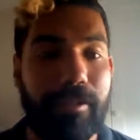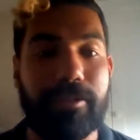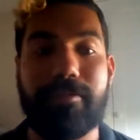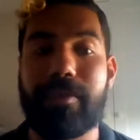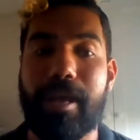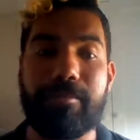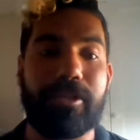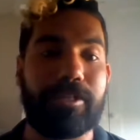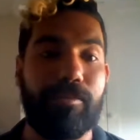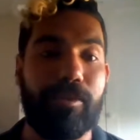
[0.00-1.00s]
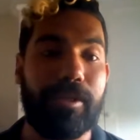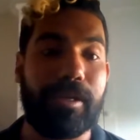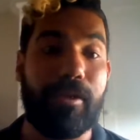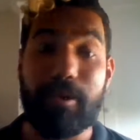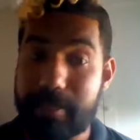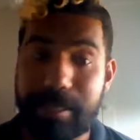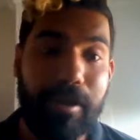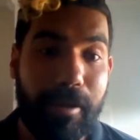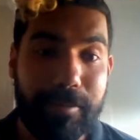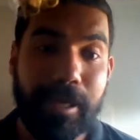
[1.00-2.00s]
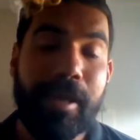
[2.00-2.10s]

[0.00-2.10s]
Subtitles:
lots of time to explore the content hubs,